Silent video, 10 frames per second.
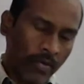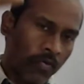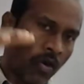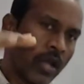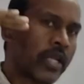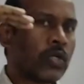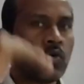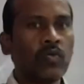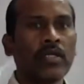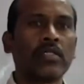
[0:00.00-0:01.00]
falling
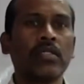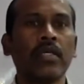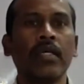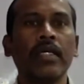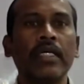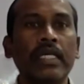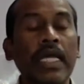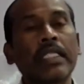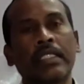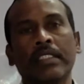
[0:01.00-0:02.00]
towards
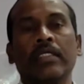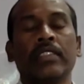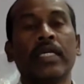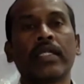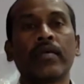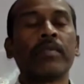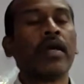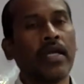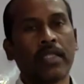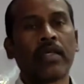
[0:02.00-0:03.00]
earth, center of
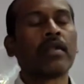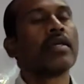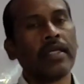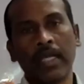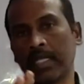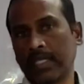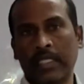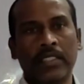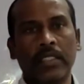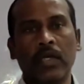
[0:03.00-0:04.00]
the earth or
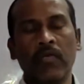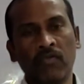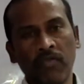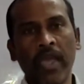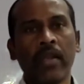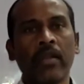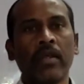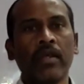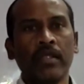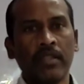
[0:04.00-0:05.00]
earth,
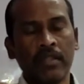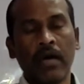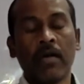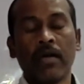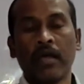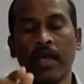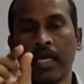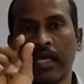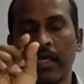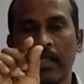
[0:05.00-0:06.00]
when the
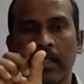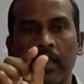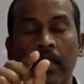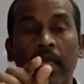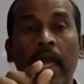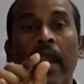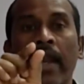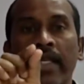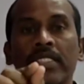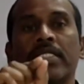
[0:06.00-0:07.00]
air
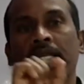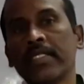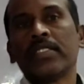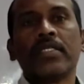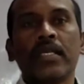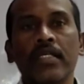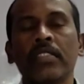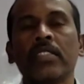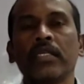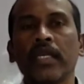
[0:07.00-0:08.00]
resistance
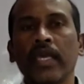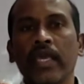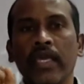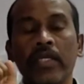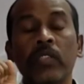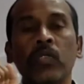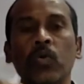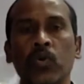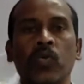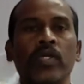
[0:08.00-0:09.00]
is
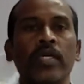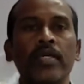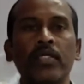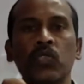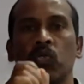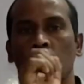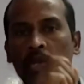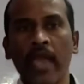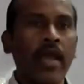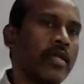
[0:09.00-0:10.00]
ignored is
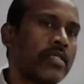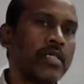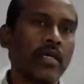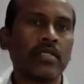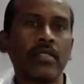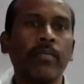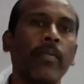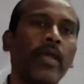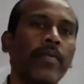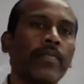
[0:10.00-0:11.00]
known as here
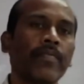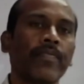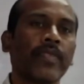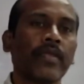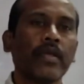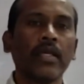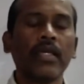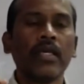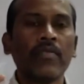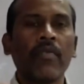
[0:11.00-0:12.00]
simply
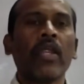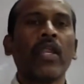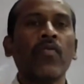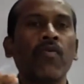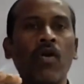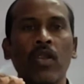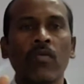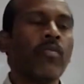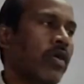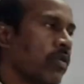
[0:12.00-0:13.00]
freely
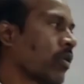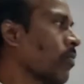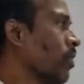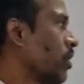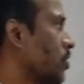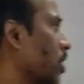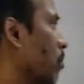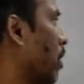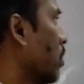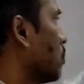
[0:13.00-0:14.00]
falling body. Okay,
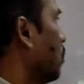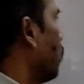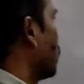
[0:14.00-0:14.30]
statement raskondi